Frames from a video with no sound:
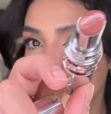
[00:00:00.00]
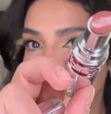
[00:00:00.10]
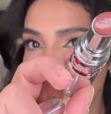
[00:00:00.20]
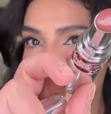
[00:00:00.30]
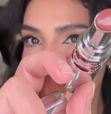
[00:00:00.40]

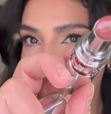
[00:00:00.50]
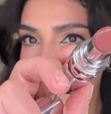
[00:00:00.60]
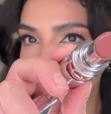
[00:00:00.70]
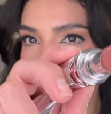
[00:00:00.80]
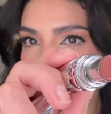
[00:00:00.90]
look at that
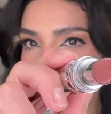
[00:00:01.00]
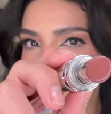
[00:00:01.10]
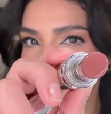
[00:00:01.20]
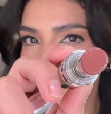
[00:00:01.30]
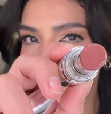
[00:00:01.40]
color.
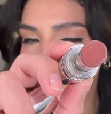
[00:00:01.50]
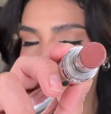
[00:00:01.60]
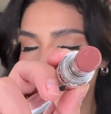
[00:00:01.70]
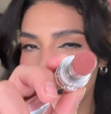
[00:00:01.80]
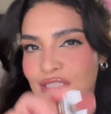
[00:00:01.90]

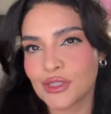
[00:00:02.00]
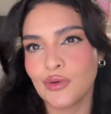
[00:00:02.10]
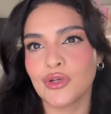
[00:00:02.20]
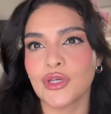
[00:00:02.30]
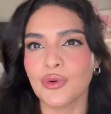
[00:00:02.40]
Ooh, it's
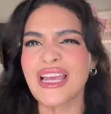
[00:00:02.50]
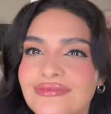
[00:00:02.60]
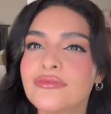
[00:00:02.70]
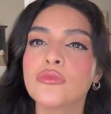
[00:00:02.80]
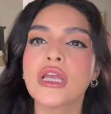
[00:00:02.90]
so cute.
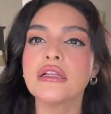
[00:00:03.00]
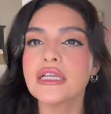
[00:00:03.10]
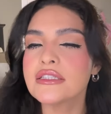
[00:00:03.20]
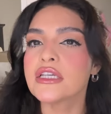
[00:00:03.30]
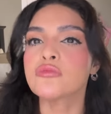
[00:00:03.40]

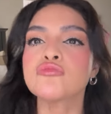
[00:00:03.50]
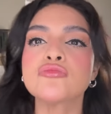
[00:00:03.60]
Let's see.